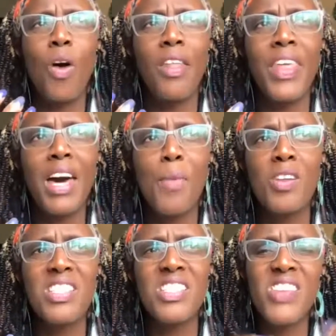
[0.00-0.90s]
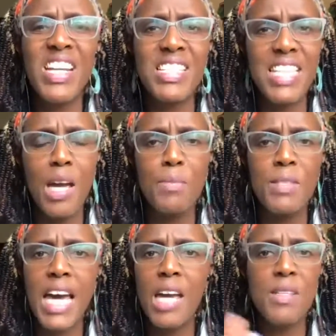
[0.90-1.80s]
Think about it, right time.
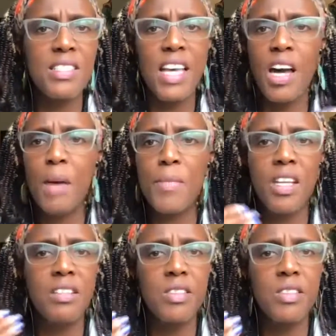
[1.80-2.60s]
Time is there. I mean,